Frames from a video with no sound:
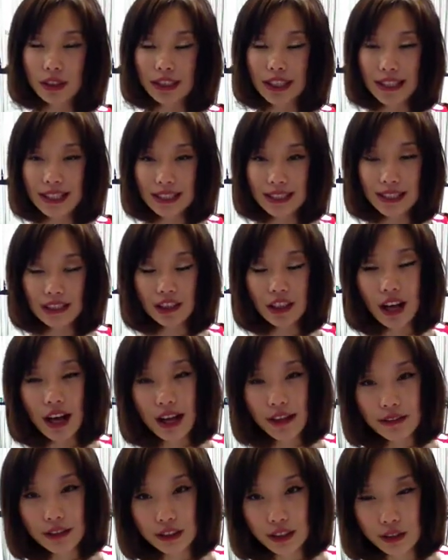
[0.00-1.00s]
eccentric
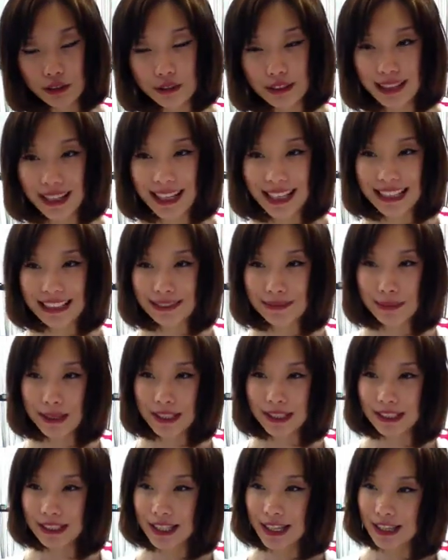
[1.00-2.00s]
hypertrophy
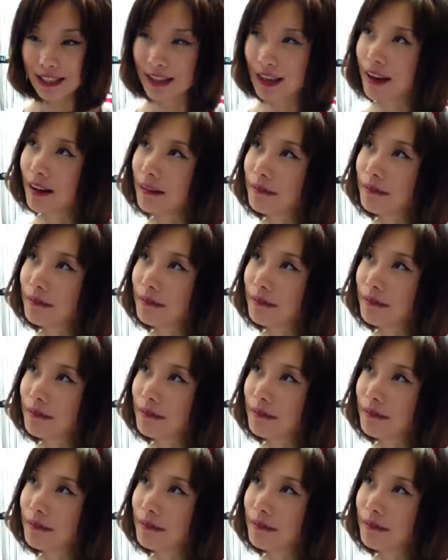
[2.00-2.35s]
means that